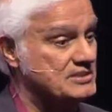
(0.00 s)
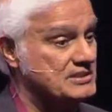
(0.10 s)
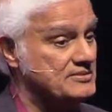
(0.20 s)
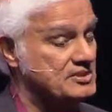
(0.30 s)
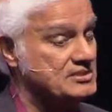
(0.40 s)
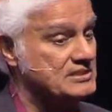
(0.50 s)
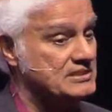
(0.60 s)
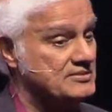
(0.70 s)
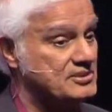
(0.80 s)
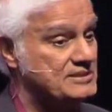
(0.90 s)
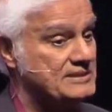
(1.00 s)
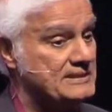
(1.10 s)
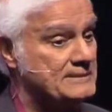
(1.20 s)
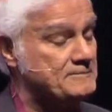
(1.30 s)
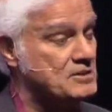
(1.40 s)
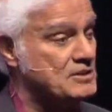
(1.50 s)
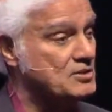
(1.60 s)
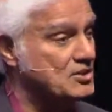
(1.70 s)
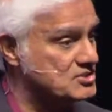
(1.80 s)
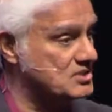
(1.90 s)
and giveth and giveth again.
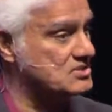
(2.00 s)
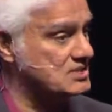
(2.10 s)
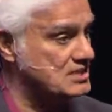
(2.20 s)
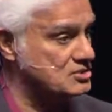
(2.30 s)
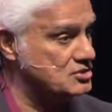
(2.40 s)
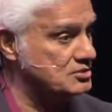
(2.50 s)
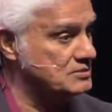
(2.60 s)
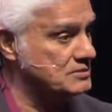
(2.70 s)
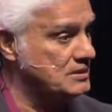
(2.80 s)
God sustains you.